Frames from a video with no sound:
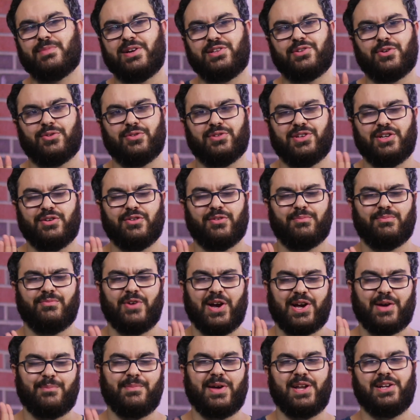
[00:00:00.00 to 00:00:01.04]
I totally
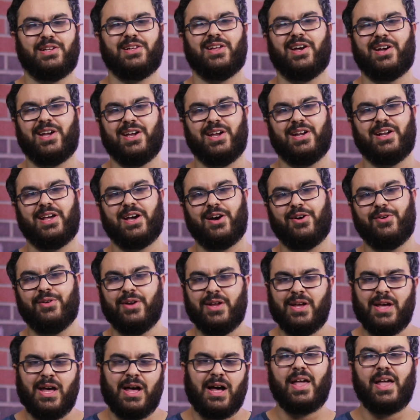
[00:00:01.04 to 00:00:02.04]
recommend checking it out.